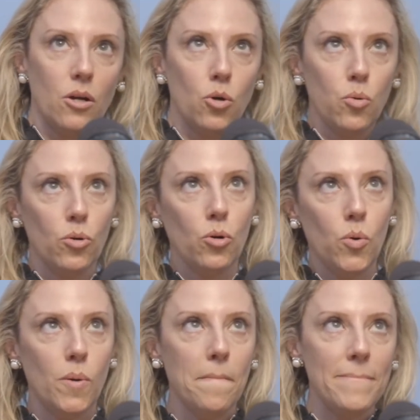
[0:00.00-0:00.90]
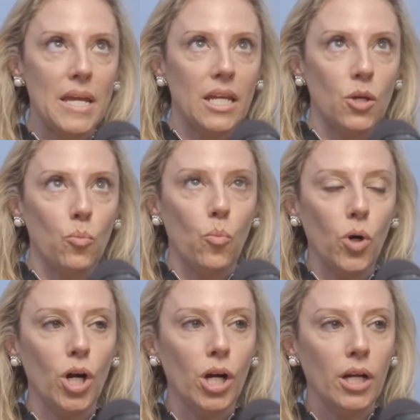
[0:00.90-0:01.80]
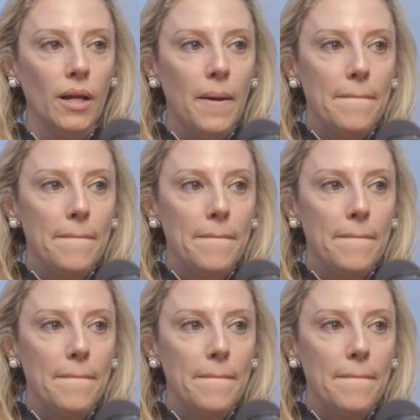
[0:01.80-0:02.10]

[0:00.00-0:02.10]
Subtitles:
quote unquote make it work,